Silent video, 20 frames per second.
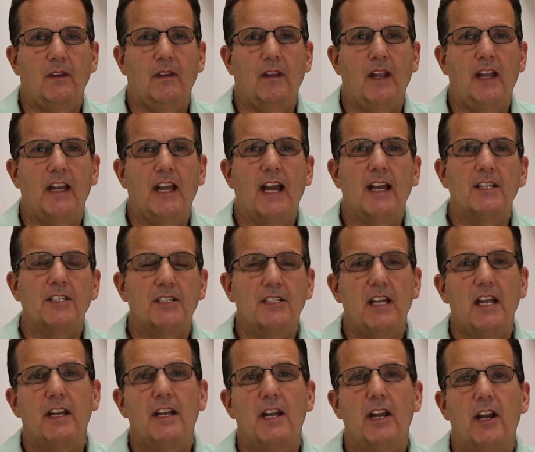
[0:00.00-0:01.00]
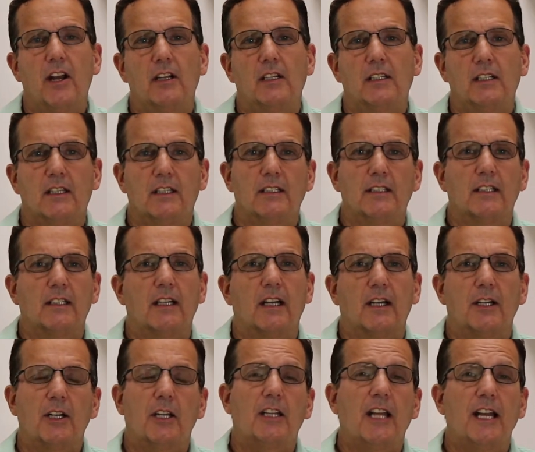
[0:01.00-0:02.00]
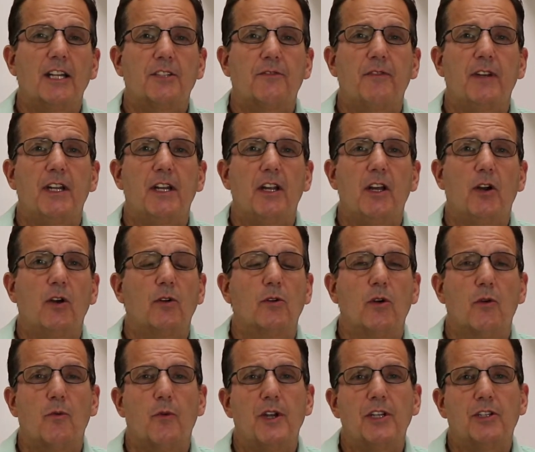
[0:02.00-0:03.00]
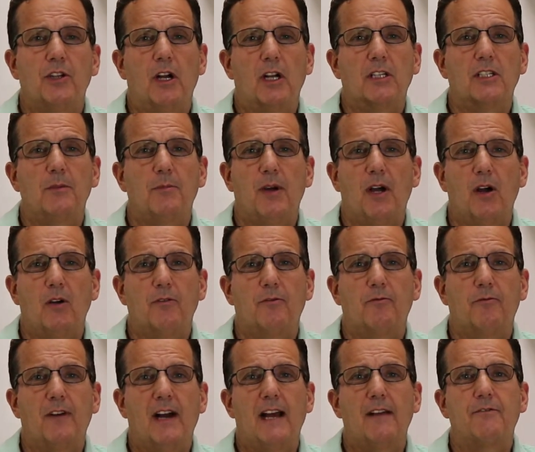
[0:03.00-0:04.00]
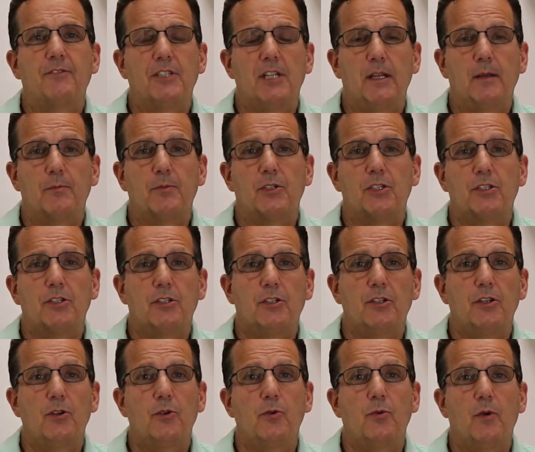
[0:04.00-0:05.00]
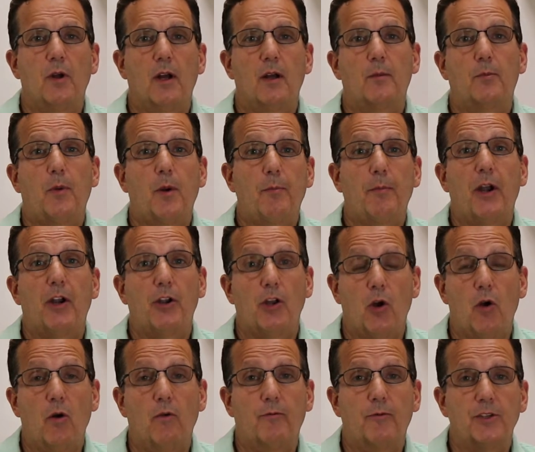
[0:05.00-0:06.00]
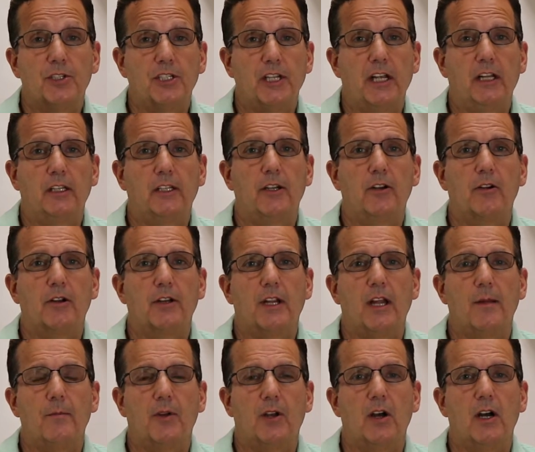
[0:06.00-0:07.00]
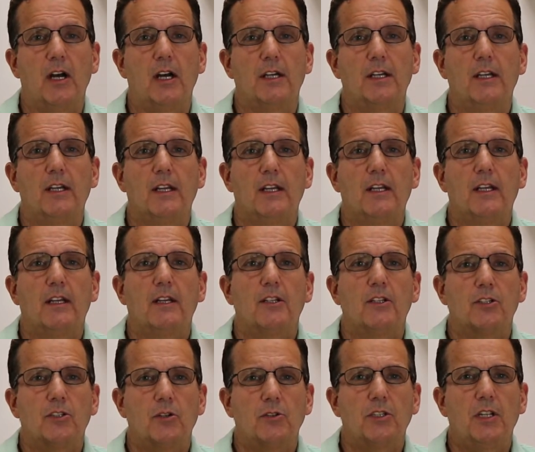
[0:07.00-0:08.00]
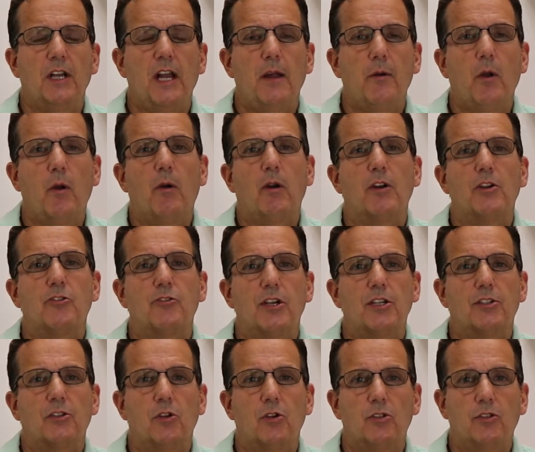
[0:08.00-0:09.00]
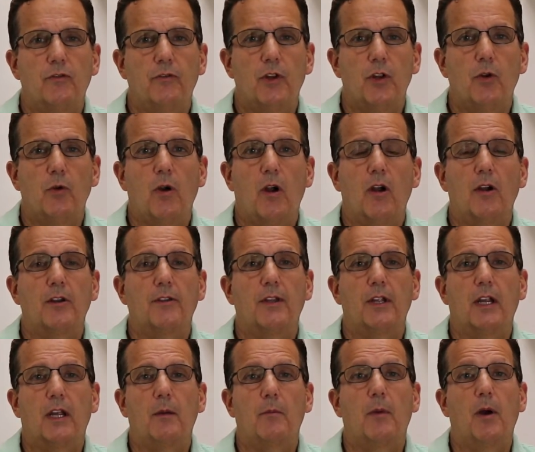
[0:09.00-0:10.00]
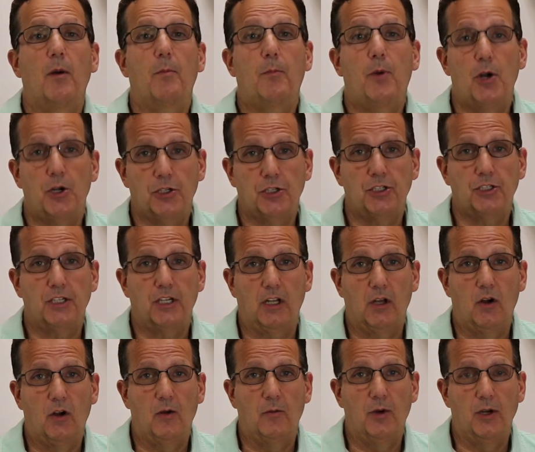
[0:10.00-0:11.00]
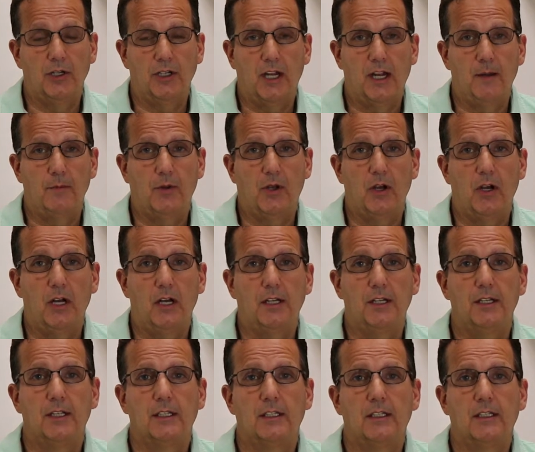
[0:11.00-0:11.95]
Hey guys, Dan here. In the last video we talked about 5 tips to prepare your home for sale here on Cape Cod. So today we want to address those of you who are thinking about purchasing a home on Cape Cod.